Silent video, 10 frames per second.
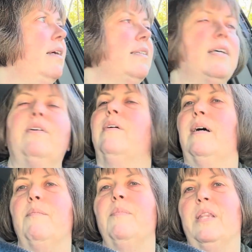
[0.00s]
So
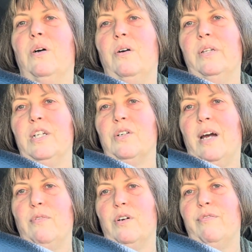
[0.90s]
I'm the only
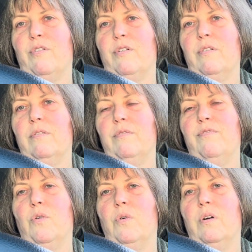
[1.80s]
driver for
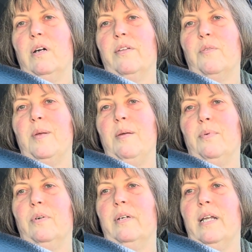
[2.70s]
4 other
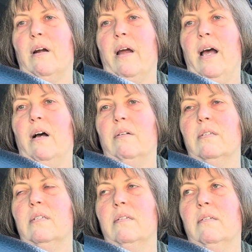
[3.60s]
people in our house.